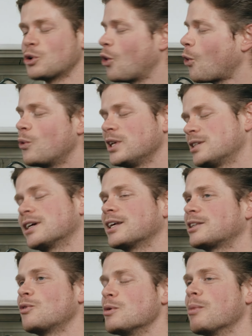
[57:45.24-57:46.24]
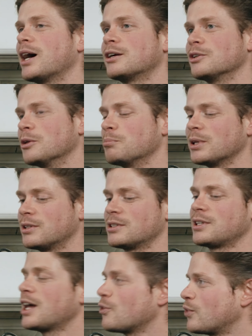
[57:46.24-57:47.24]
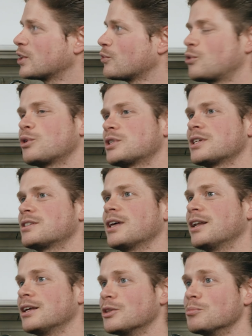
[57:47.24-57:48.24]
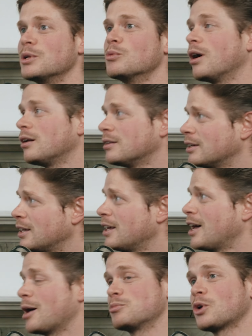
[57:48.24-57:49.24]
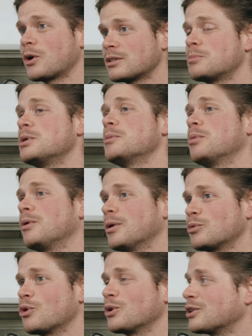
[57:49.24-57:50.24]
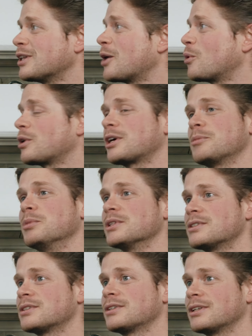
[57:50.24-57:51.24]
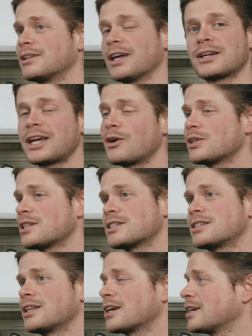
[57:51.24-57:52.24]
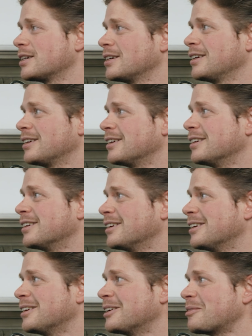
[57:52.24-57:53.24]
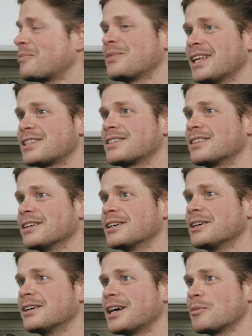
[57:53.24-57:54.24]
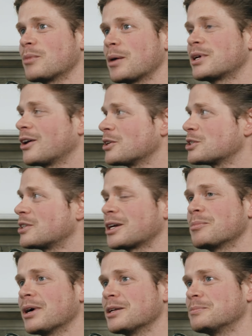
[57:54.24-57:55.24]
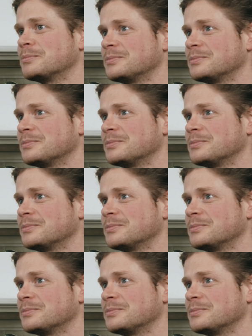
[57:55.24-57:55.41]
only to get the reminder done. But the side effect, of course, is that in the meanwhile, I'm talking to people, I'm growing the network. But yeah, carrot and stick. I'm carrot stick man.